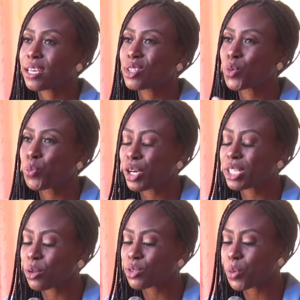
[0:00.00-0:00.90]
is to
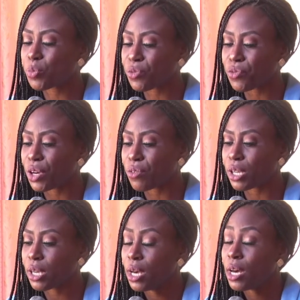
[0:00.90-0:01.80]
point out something
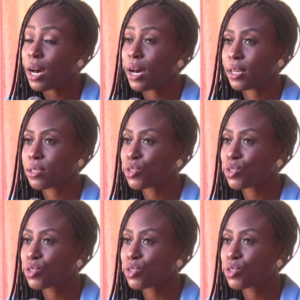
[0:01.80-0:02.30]
very uh,